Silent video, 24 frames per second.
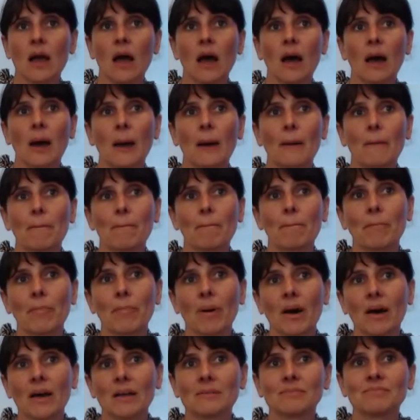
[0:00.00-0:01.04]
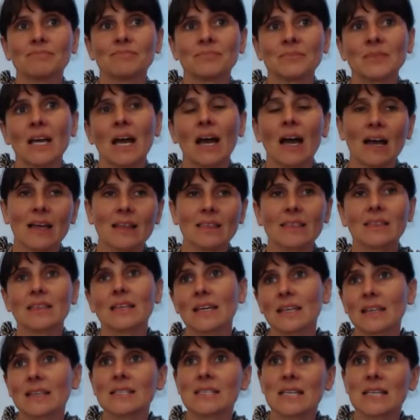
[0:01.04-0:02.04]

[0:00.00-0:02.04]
Um, but I think the